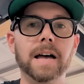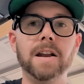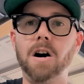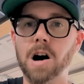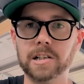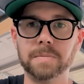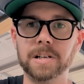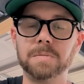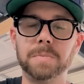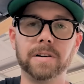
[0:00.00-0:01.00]
an awesome
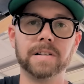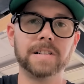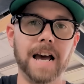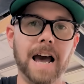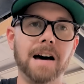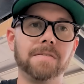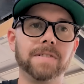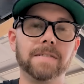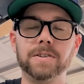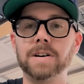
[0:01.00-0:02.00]
experience to have.
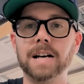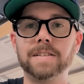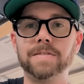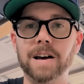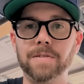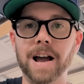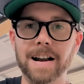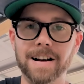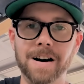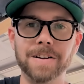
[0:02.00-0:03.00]
If you guys have never
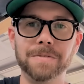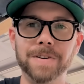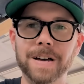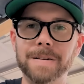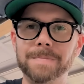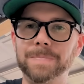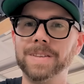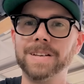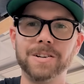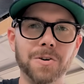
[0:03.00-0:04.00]
had a Honda Fit,
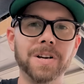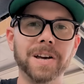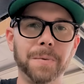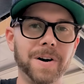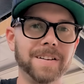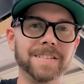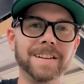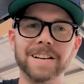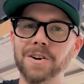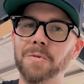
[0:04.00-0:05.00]
go get one
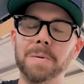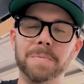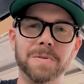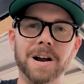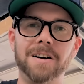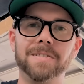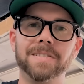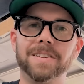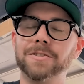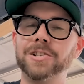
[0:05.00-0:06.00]
and go rip it
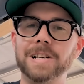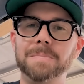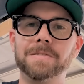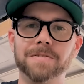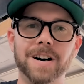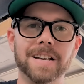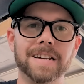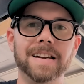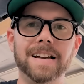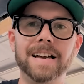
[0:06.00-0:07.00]
around. They're cheap and
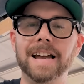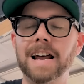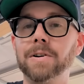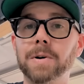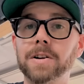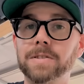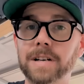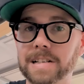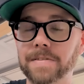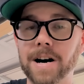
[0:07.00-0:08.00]
fun. And everyone who
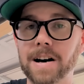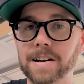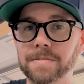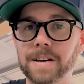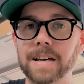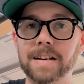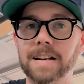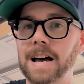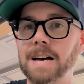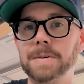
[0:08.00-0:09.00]
does have a Honda
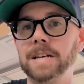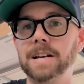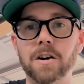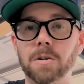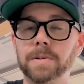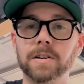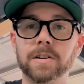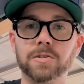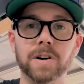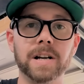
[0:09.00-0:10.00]
Fit, I mean, I hope you're
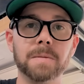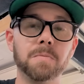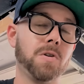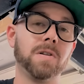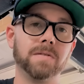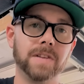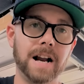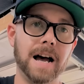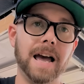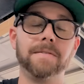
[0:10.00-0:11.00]
enjoying it more
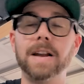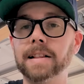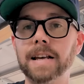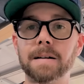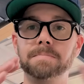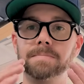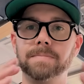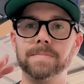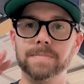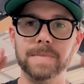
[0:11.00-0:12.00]
than I have. Not that
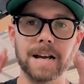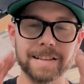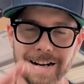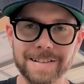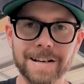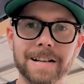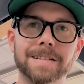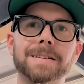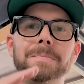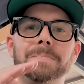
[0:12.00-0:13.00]
I
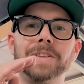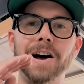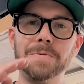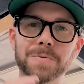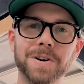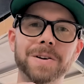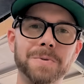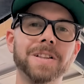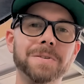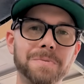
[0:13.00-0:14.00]
didn't. I really,
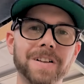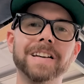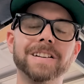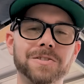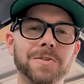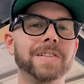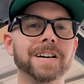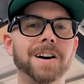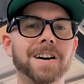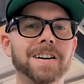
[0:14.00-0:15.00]
really, really enjoyed
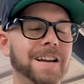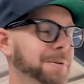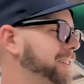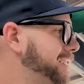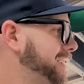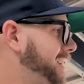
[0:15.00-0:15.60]
the car. It was